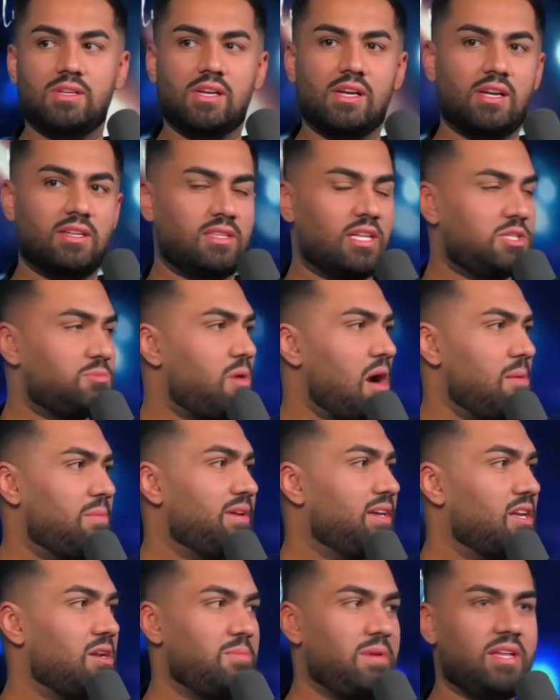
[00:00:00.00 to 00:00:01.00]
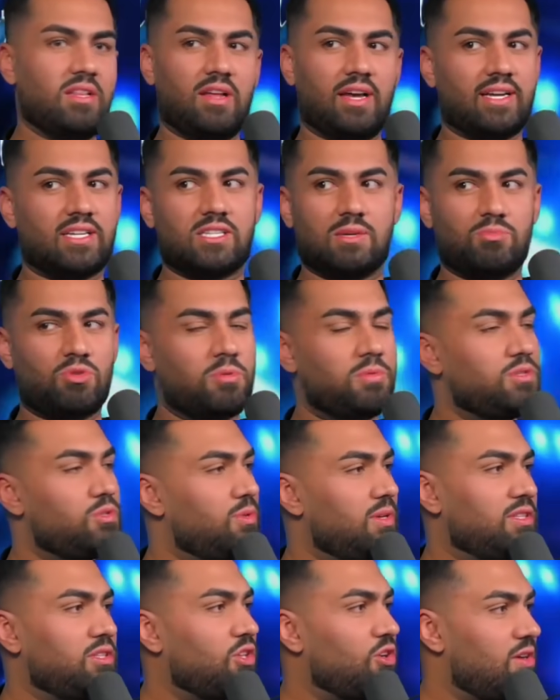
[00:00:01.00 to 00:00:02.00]
Mm-hmm. That's probably going to be like somewhere
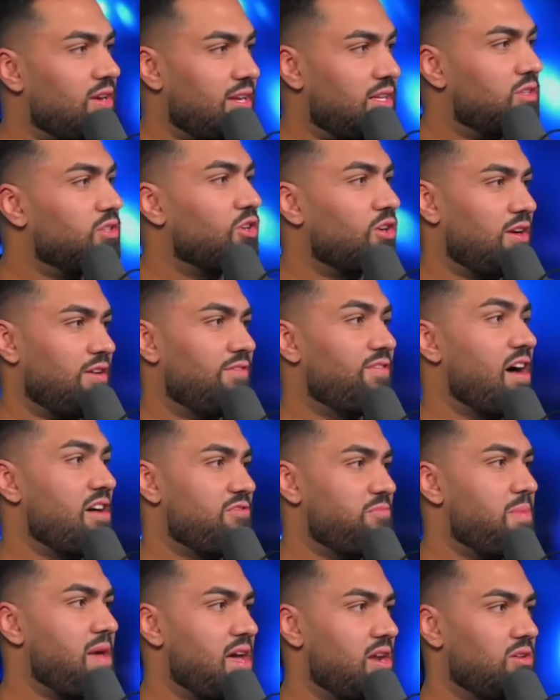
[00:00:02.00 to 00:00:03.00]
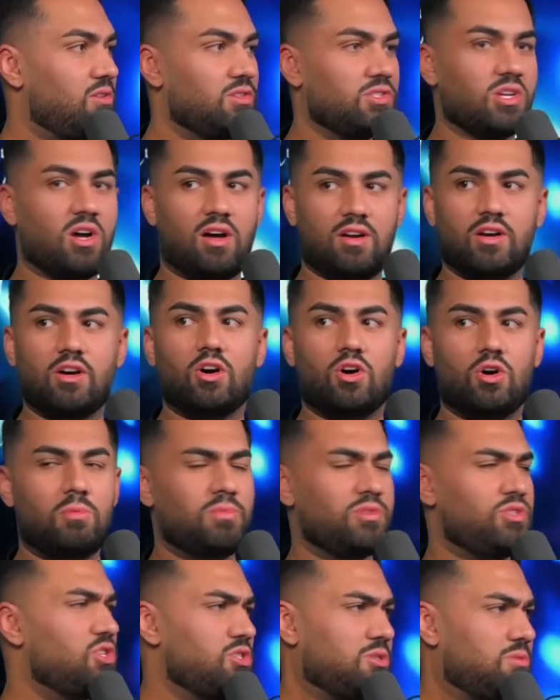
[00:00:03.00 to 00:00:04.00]
between thirty and thirty-five panels on a home,
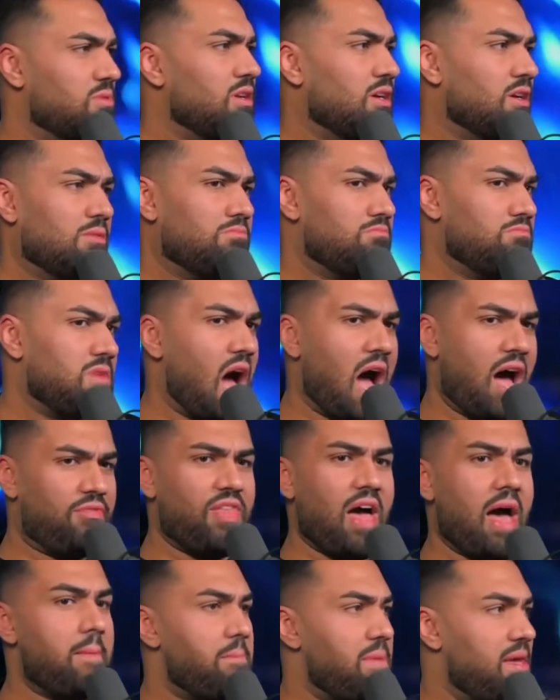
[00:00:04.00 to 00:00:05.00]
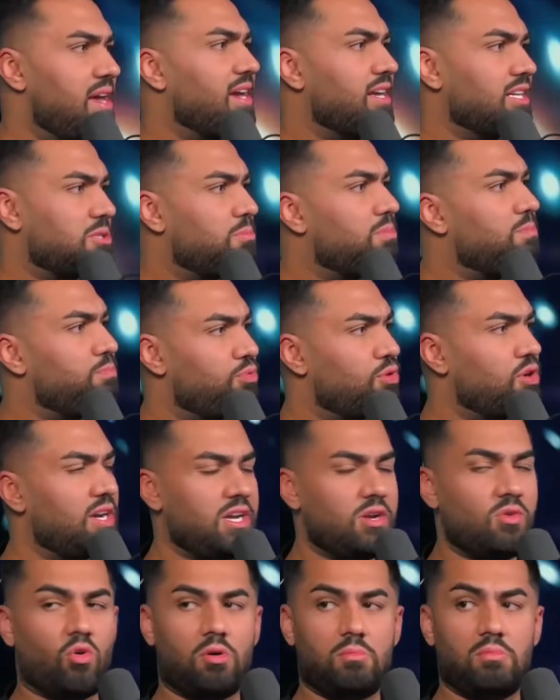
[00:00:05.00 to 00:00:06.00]
which is mm-hmm. not that big. It's mm-hmm.
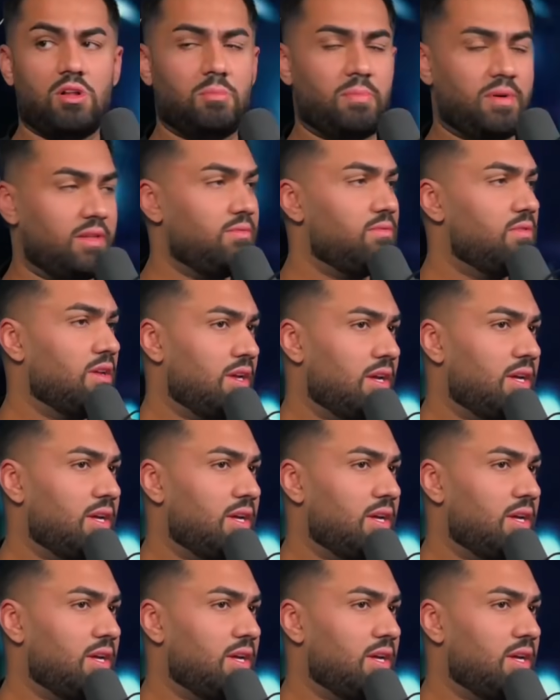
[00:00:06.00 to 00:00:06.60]
pretty normal, but. Right.